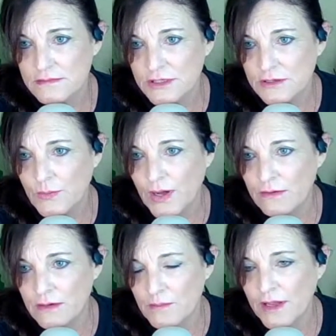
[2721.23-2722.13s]
You're
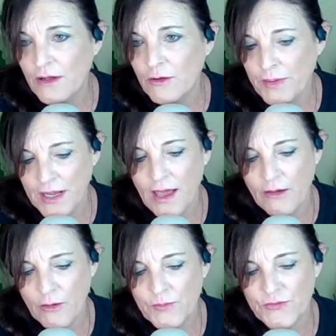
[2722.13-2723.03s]
welcome. I hope it
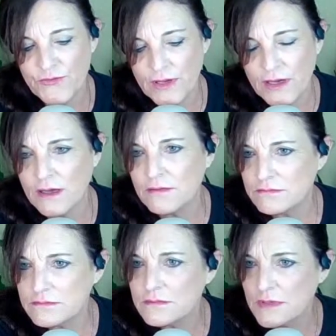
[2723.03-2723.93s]
helps.
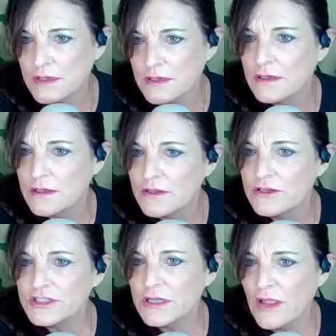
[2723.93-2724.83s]

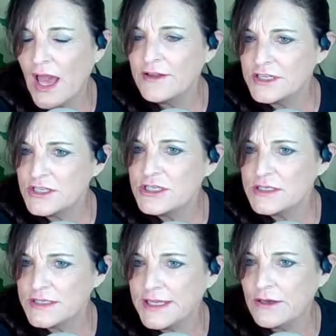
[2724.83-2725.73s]
There's a lot to
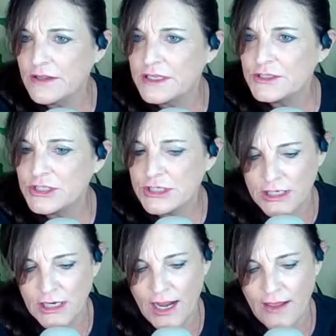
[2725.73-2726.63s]
just heal this
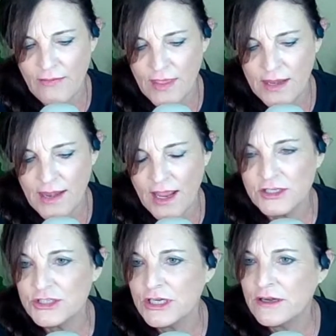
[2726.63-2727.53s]
year, and then
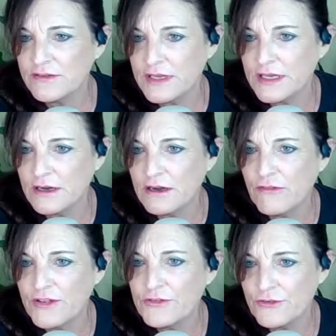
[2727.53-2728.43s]
next year is a year of
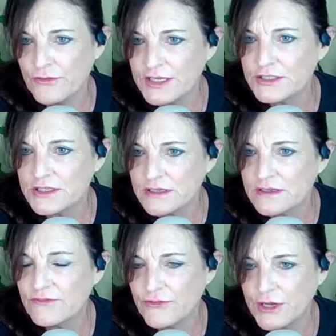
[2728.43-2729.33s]

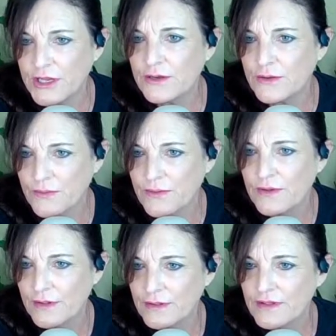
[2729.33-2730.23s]
restoration for you.
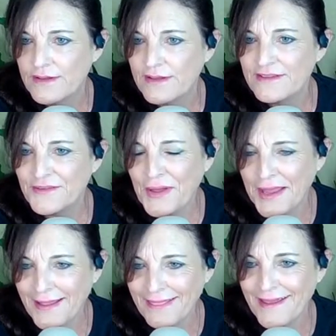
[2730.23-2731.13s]
So
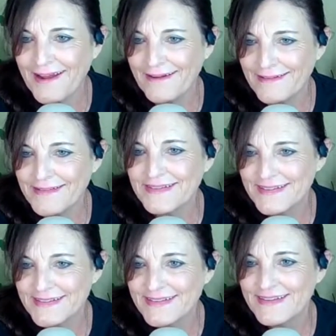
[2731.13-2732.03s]
hang in there,
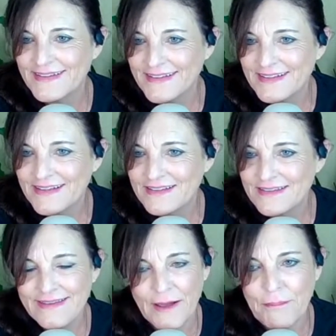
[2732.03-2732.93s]

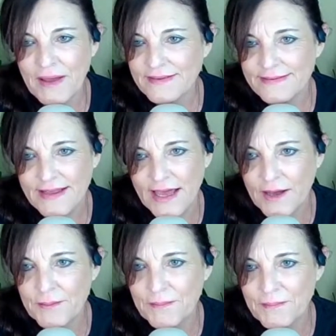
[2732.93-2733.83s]
step by step.